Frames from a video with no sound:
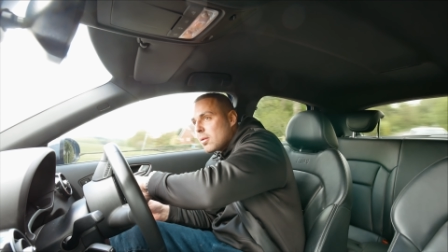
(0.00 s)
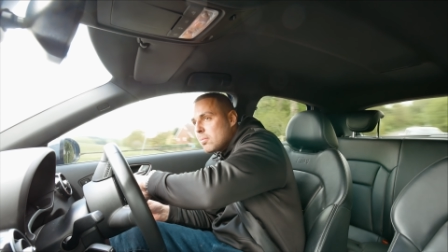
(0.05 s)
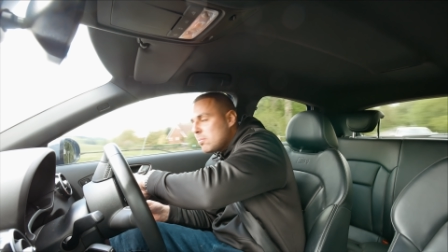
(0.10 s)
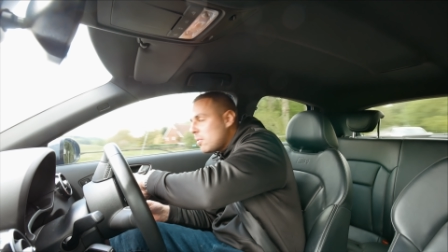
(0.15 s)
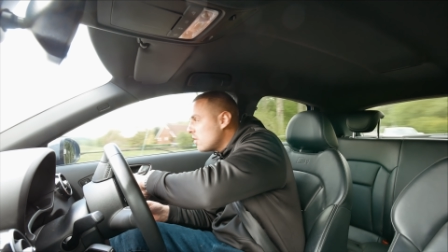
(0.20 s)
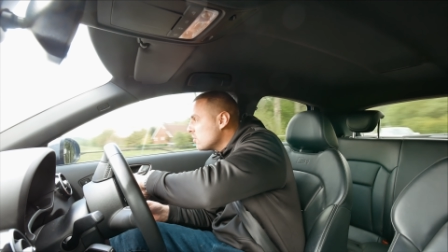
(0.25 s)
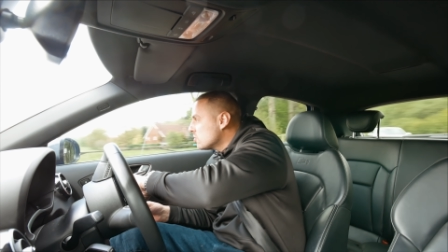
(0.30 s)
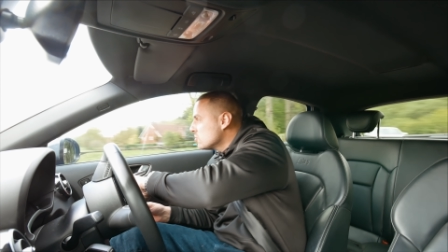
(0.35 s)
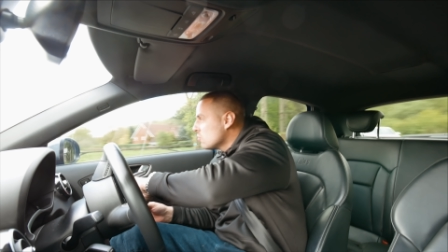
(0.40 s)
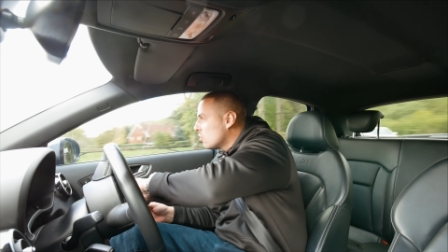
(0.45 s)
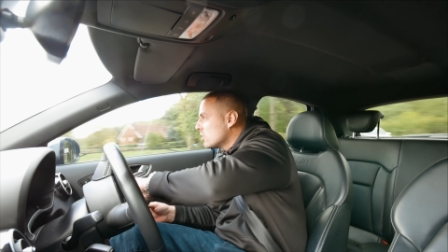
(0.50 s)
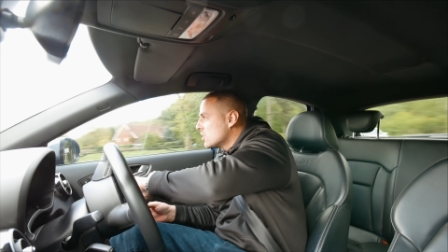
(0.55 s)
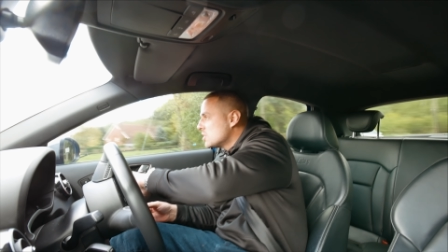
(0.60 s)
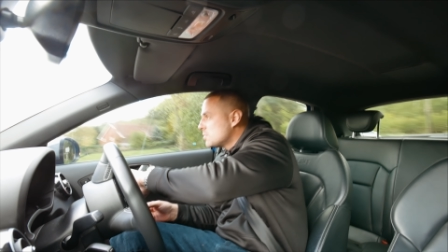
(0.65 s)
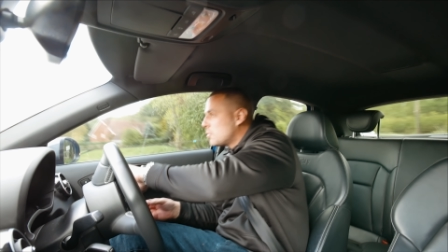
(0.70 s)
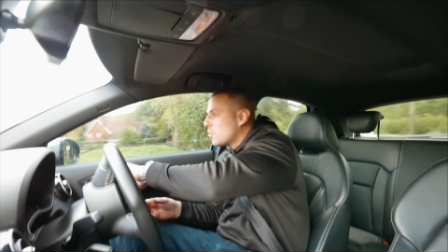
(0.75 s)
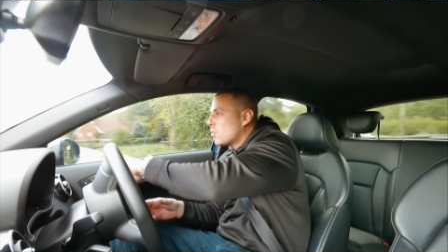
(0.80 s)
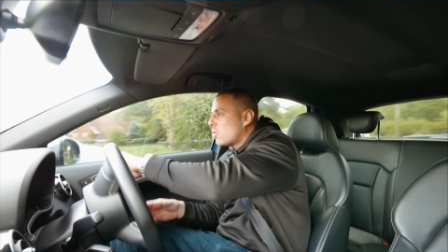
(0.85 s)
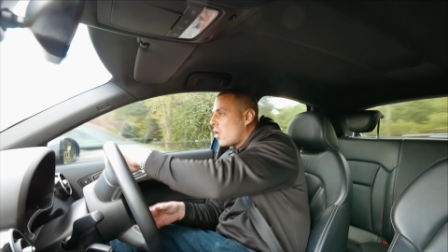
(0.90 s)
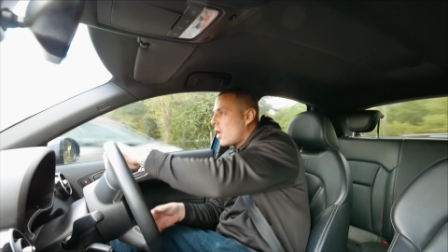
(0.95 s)
most
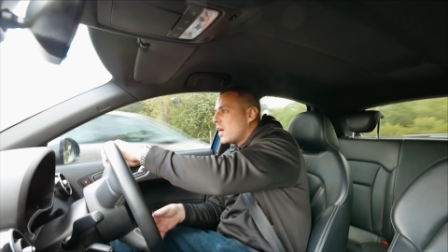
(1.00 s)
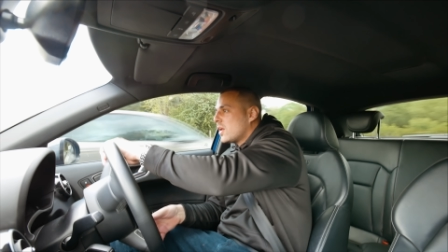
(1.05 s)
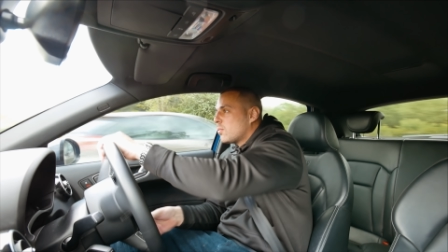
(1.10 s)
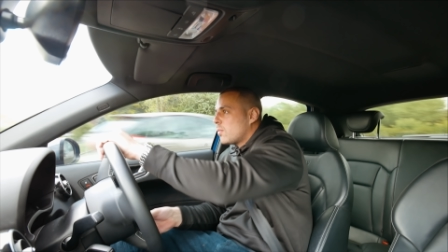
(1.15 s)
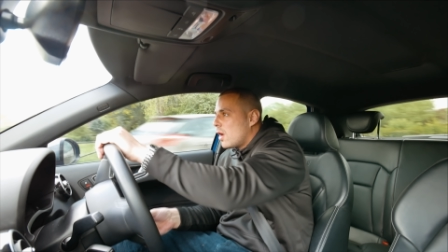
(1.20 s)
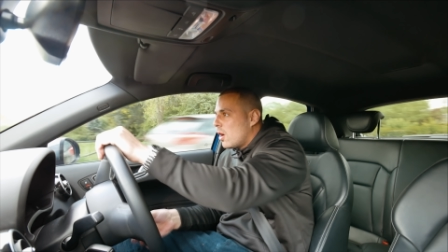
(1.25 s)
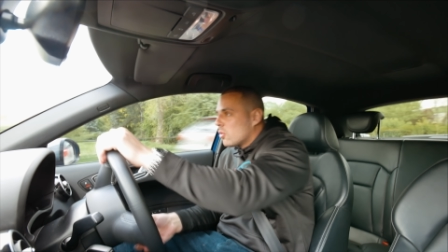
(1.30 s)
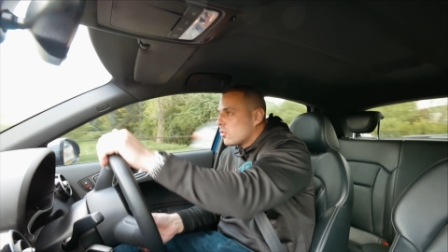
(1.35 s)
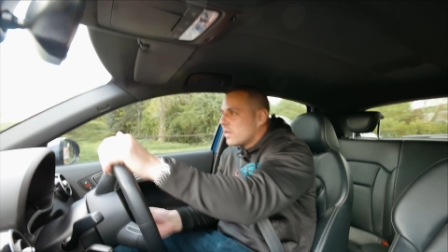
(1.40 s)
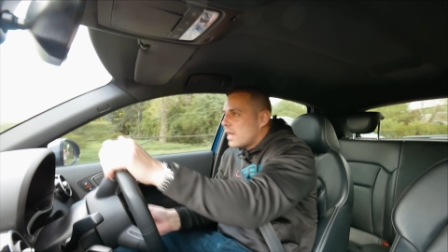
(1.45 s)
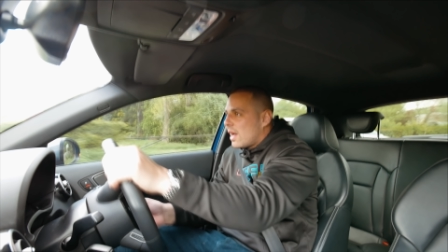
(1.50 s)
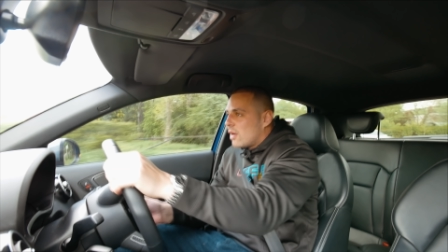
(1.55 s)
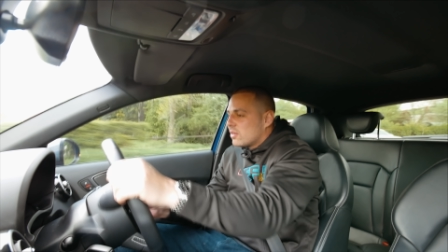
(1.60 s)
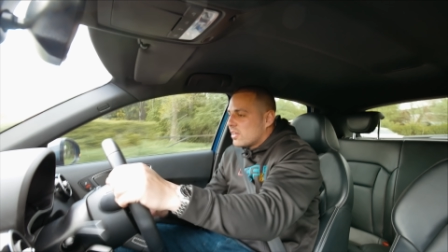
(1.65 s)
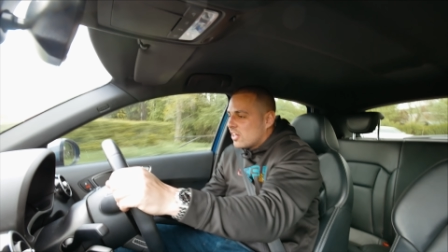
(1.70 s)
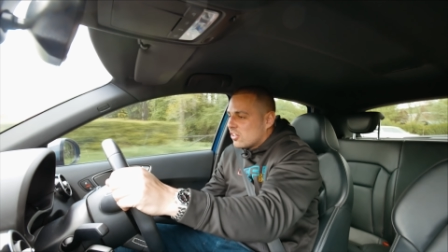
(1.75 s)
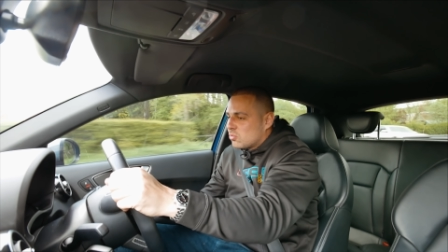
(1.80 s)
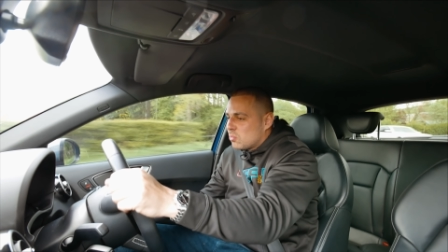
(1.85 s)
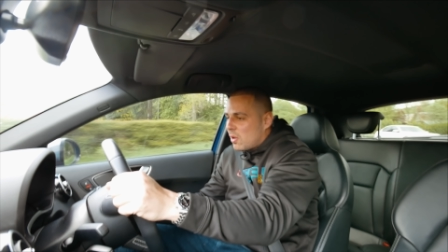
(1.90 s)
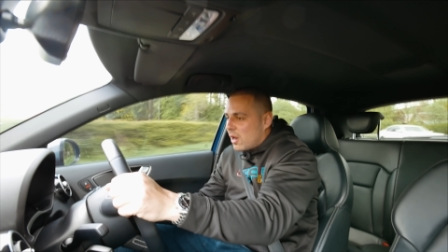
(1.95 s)
knowledgeable guy in the world on Audi
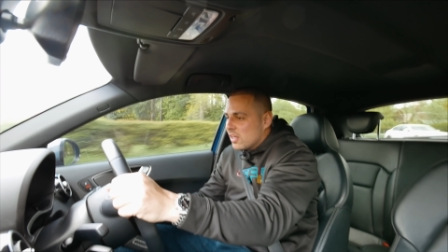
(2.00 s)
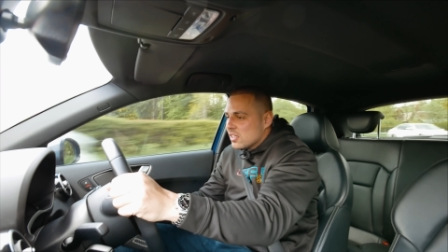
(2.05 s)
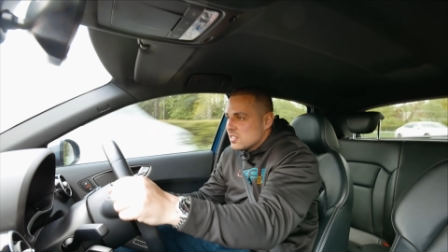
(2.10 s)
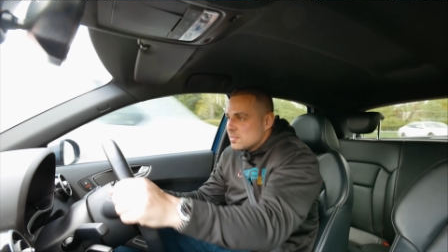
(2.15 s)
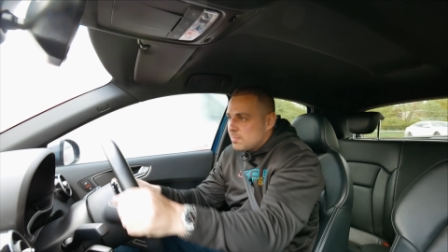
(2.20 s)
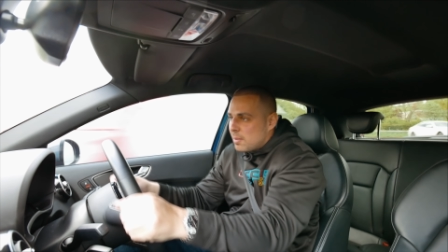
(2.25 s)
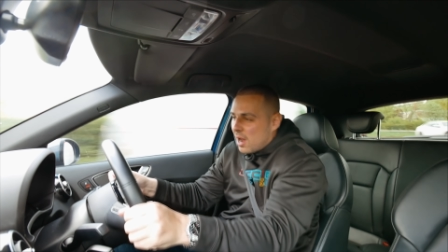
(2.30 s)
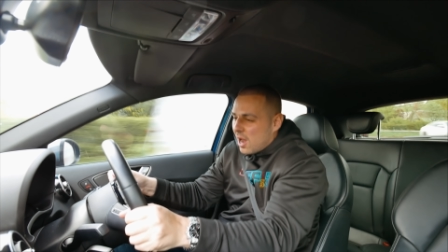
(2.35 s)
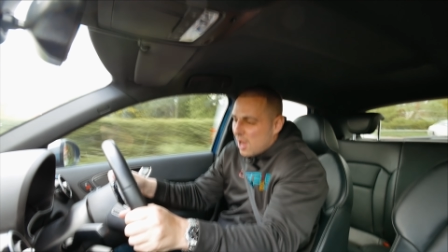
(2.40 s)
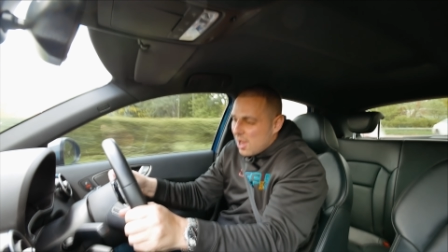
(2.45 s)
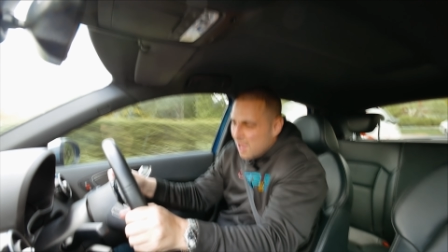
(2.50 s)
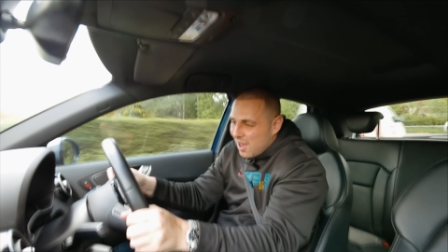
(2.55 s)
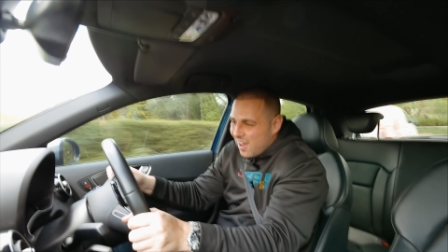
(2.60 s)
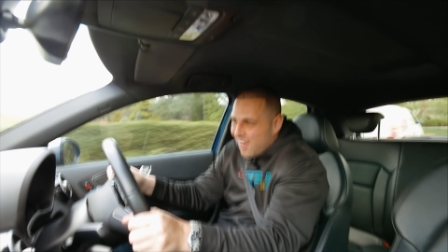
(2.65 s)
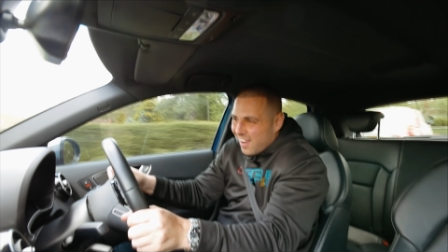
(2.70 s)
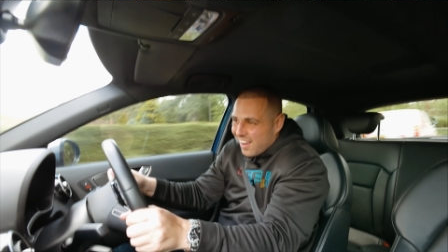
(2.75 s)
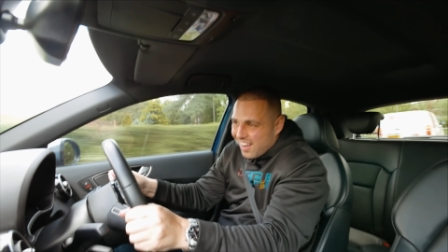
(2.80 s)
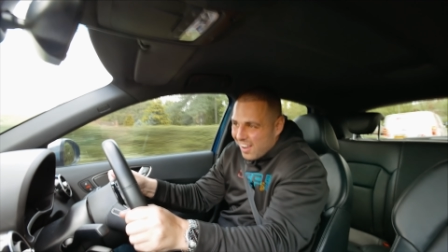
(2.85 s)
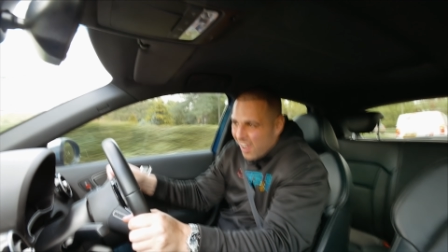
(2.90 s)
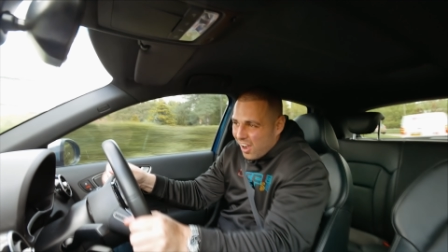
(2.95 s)
S1s,
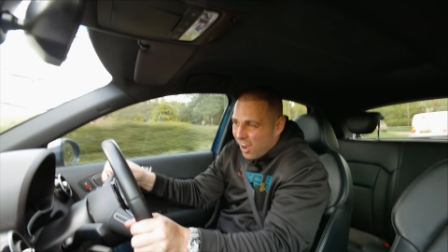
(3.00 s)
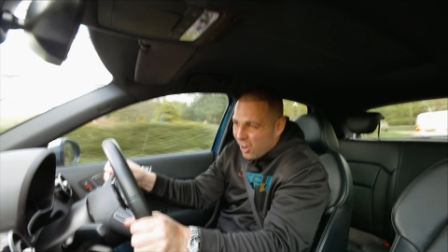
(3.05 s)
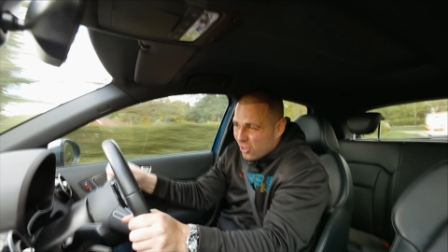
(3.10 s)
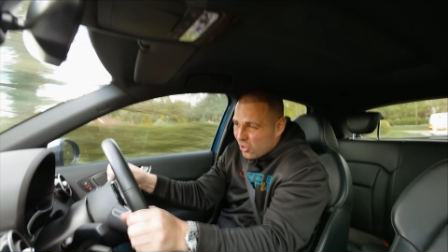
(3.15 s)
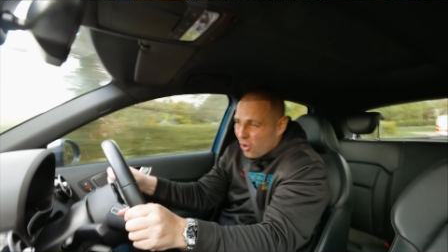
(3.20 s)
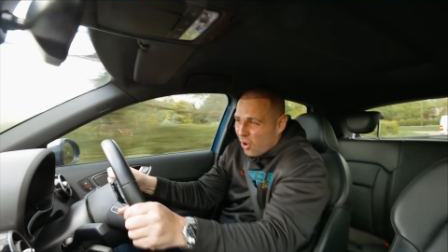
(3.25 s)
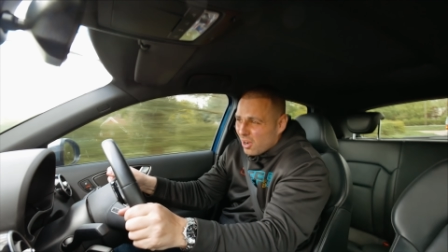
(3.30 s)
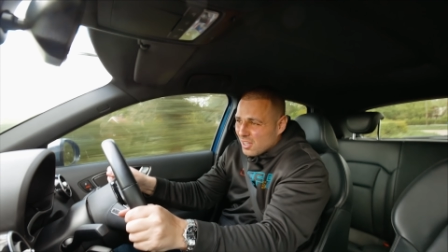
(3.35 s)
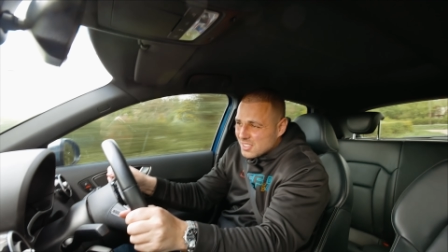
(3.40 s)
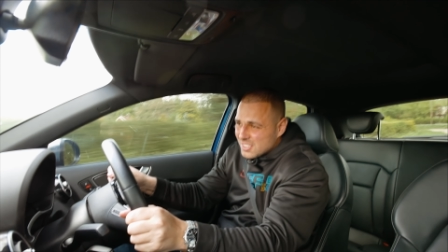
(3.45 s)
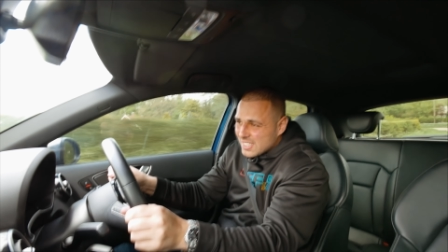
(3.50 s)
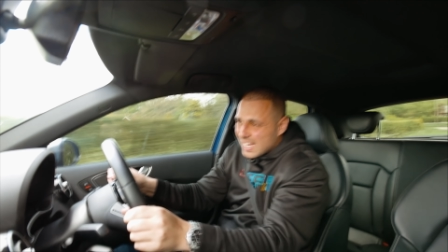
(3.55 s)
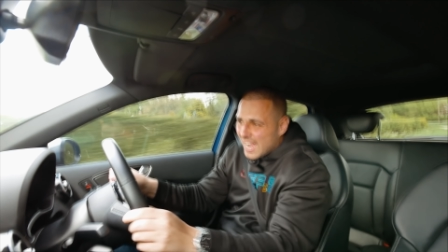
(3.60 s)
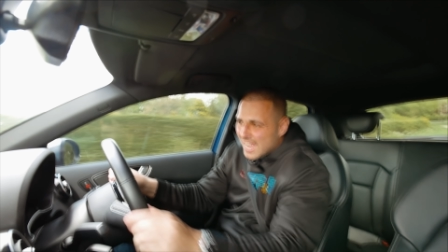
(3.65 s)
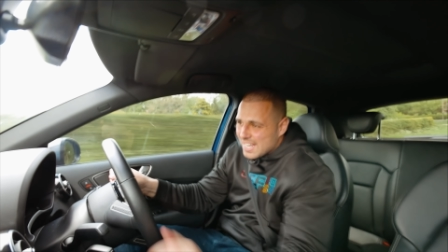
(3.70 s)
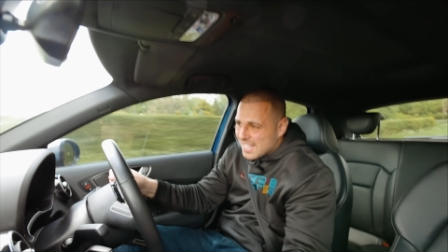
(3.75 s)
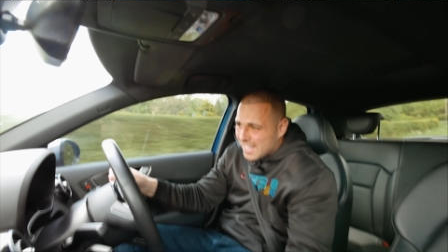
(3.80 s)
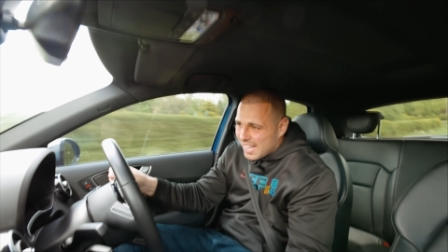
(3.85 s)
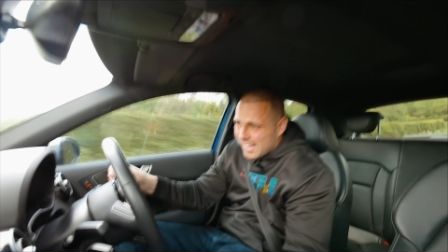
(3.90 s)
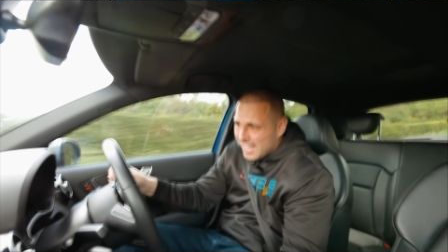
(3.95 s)
but I've got to
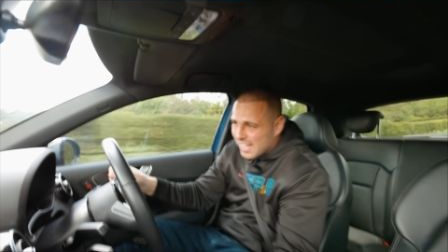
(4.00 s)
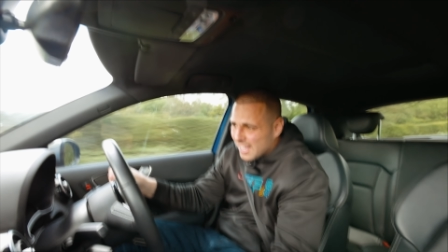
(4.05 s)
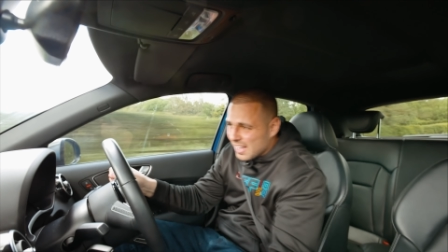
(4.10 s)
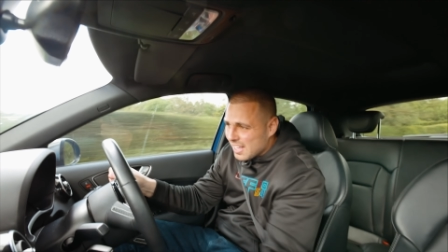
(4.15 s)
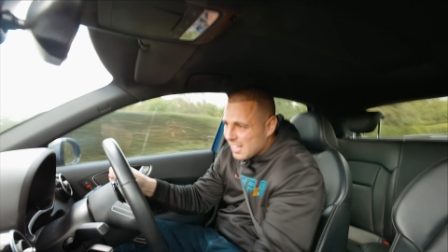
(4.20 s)
say that